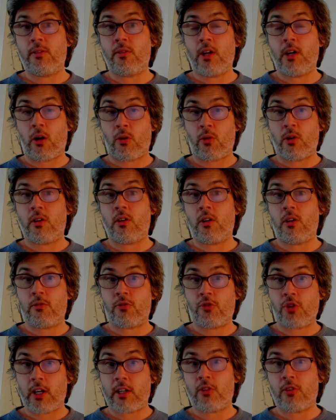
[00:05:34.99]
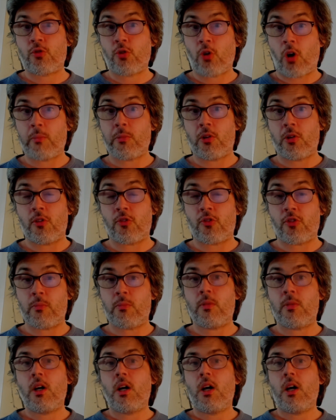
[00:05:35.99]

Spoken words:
era of Chinese communism,